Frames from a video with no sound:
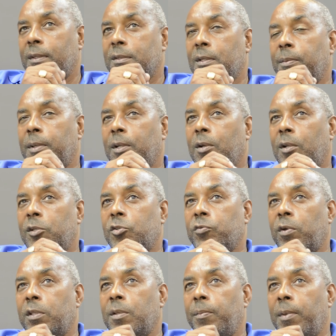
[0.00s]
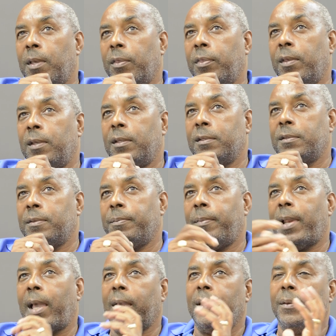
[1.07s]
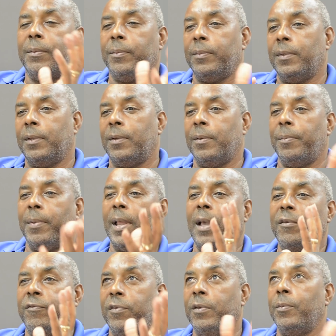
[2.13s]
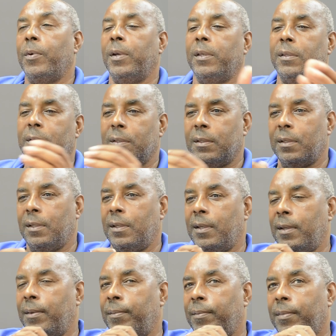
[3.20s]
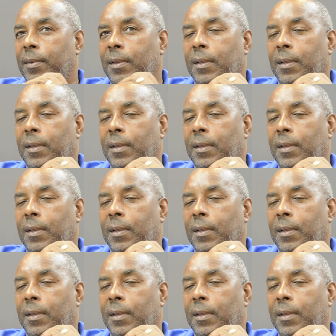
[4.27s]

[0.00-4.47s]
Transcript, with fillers: Some of my colleagues try to make things black and you know black v white. Um,